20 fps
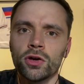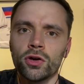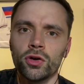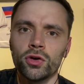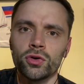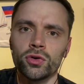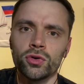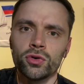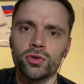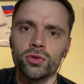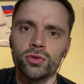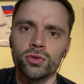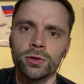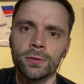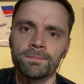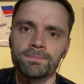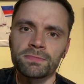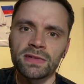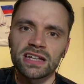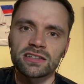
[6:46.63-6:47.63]
who
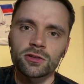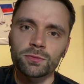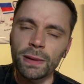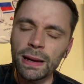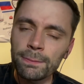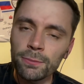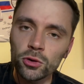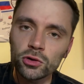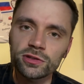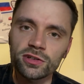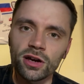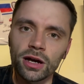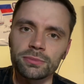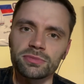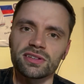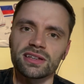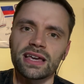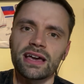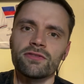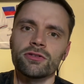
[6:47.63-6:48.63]
had spent more time
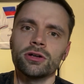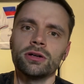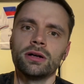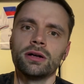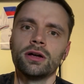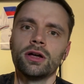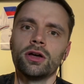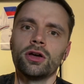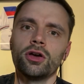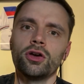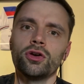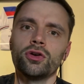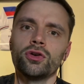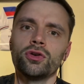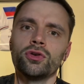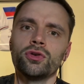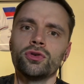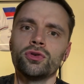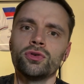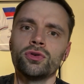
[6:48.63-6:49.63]
together,
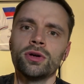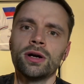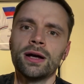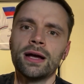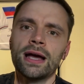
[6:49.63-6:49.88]
who